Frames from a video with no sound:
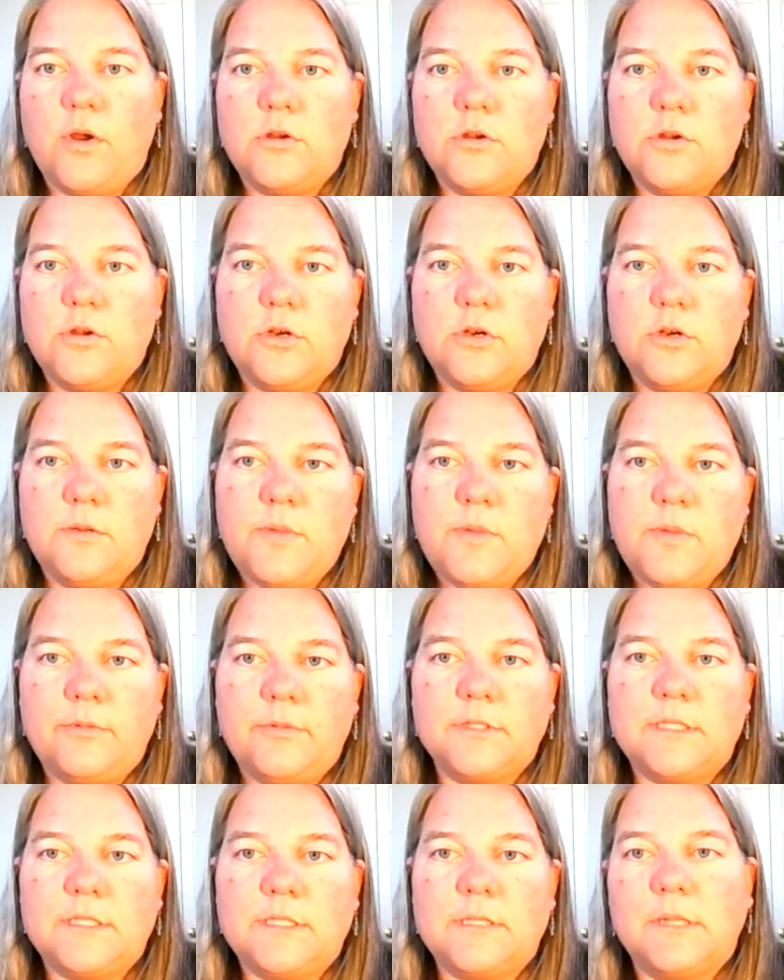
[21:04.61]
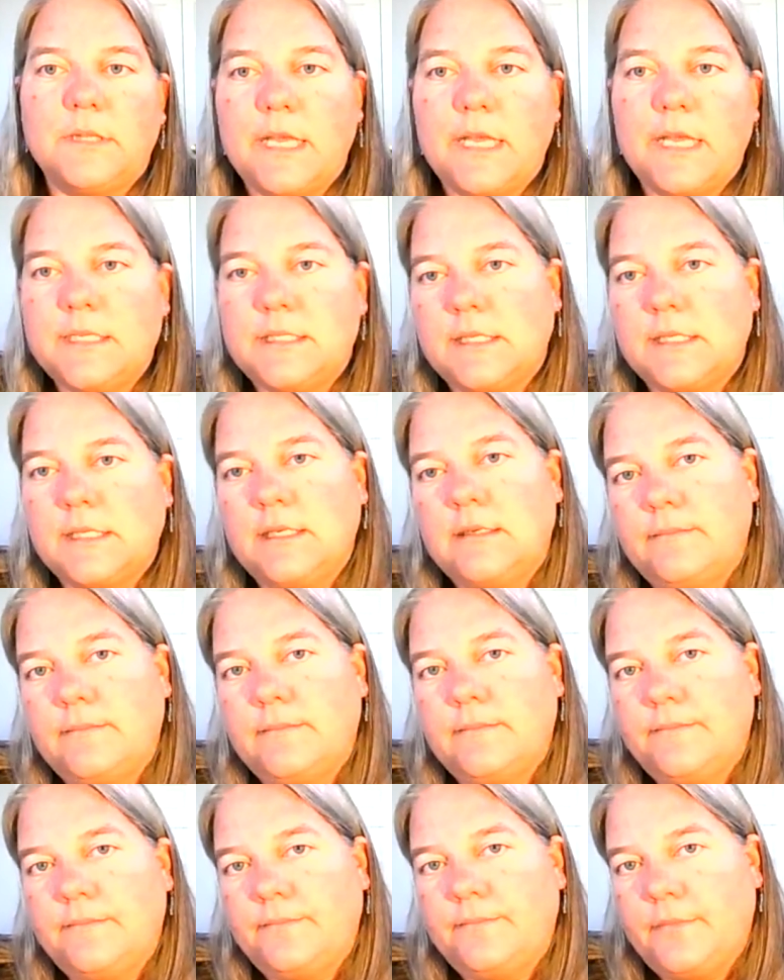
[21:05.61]
you're going to be able to place it
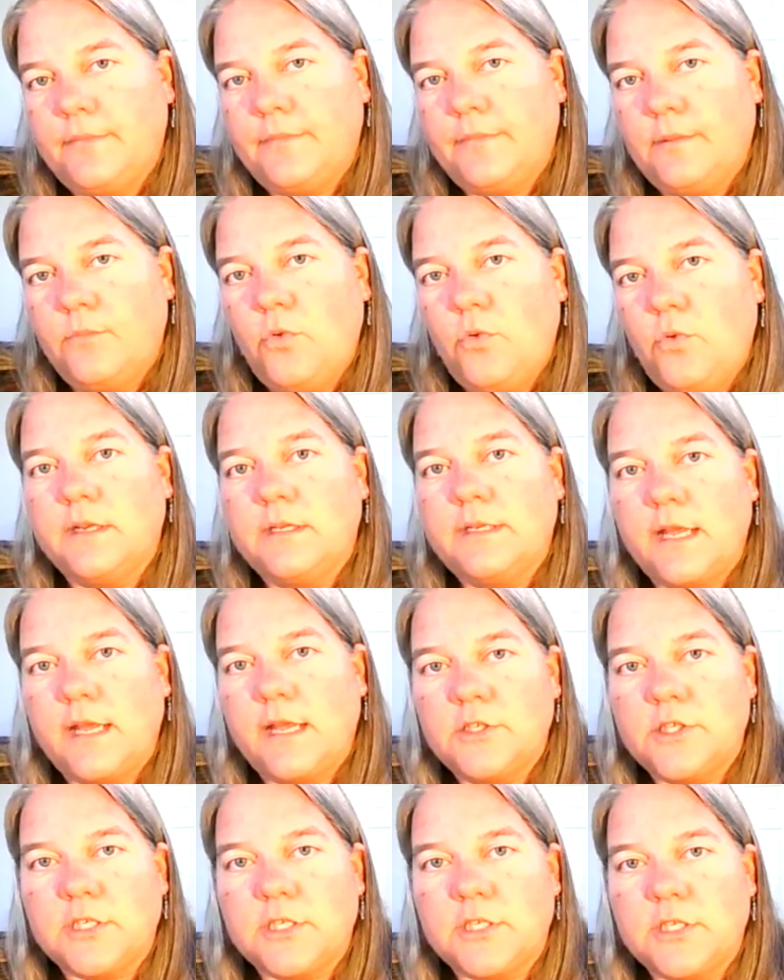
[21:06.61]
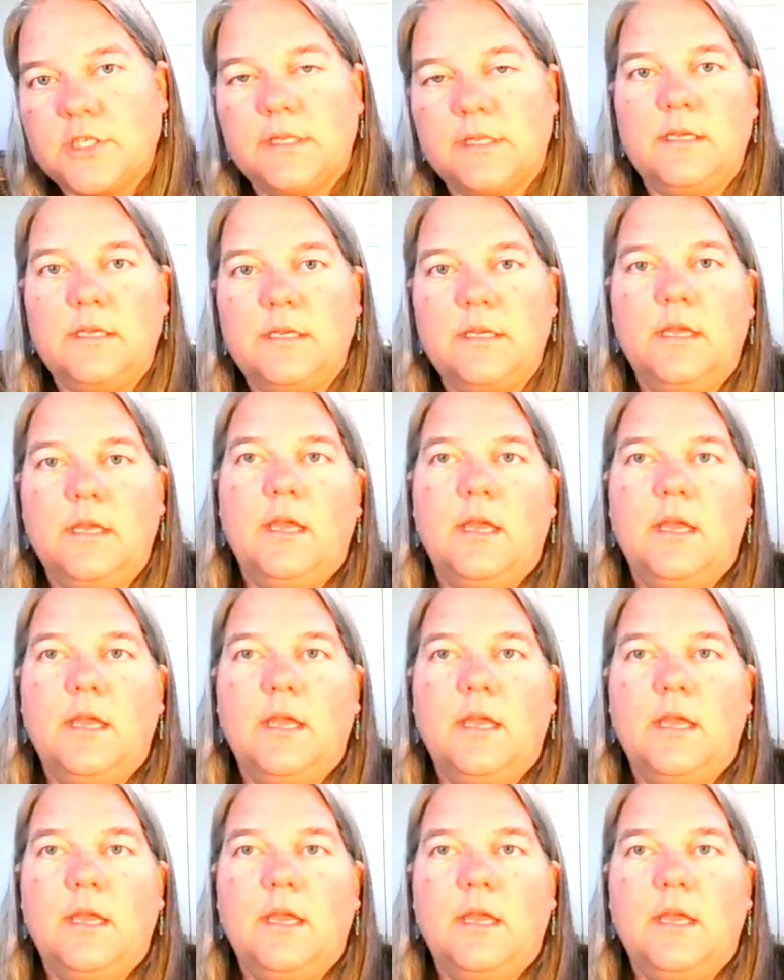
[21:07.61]
more intentionally,